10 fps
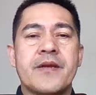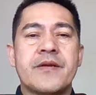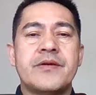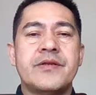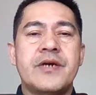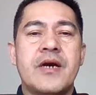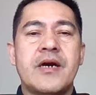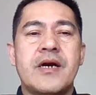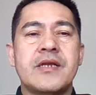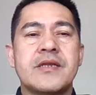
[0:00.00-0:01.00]
on their
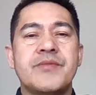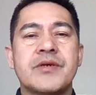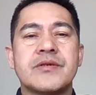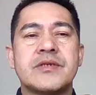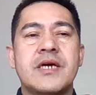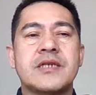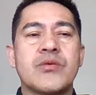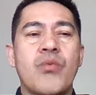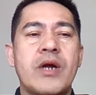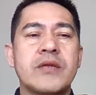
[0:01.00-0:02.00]
heart because that's
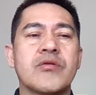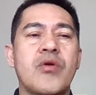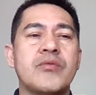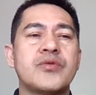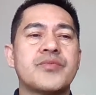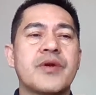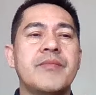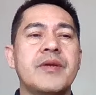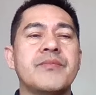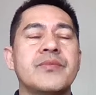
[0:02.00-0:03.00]
one common
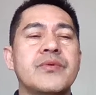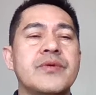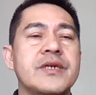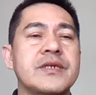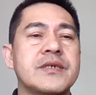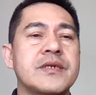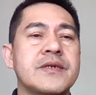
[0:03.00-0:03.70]
problem with this.